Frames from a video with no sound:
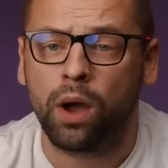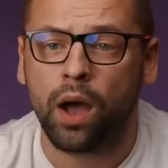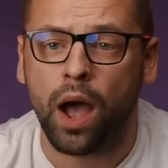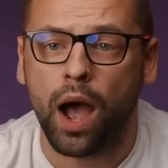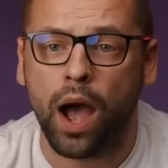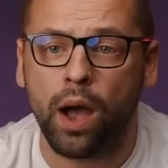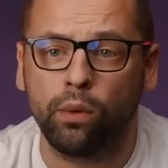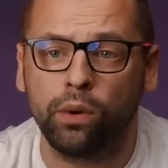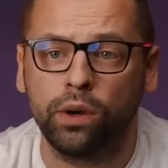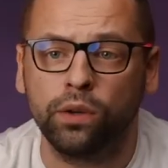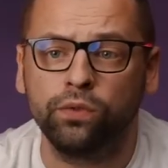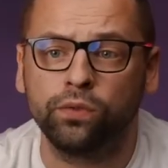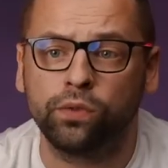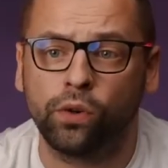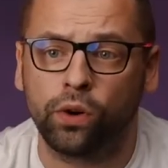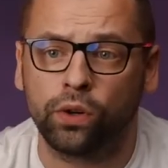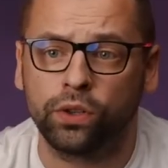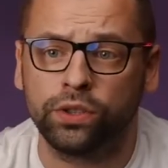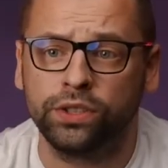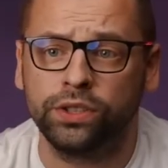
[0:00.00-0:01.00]
I will
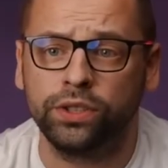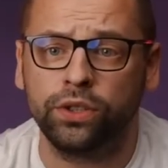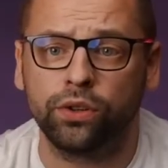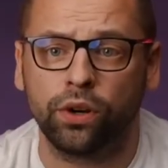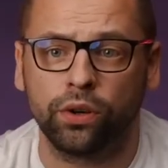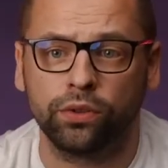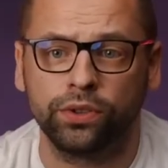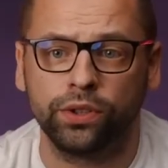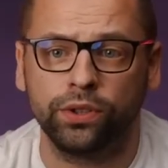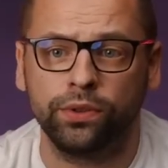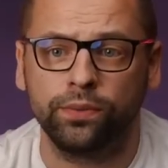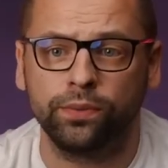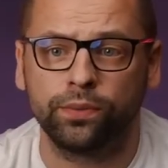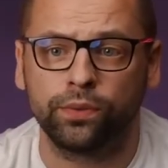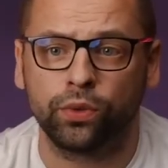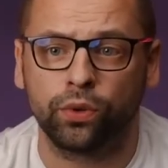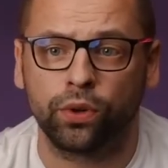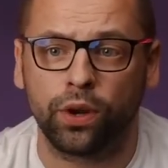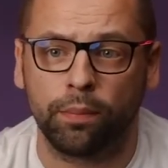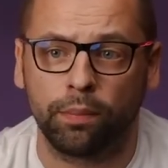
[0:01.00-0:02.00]
force the router
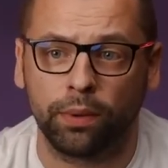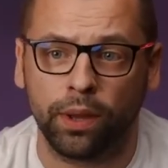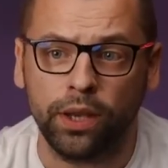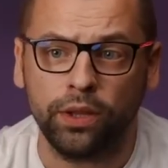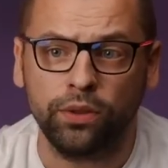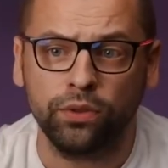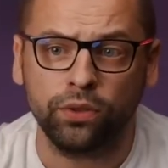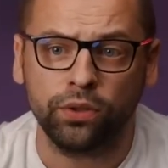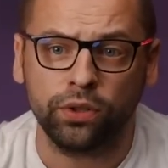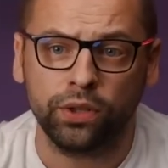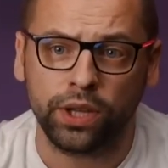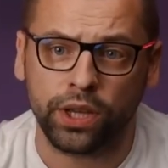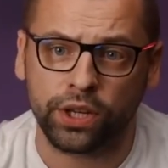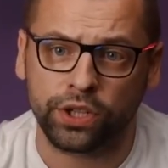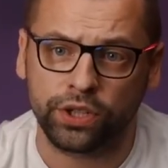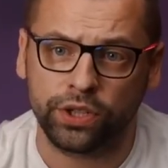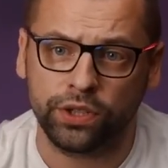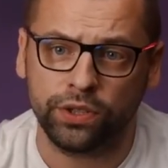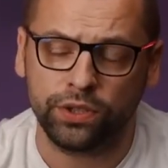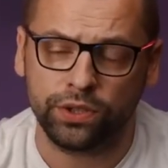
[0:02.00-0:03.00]
to reply to
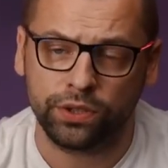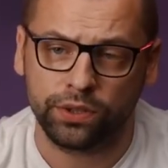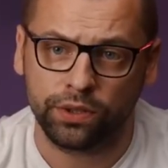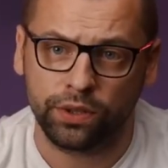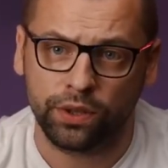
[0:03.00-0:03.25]
connections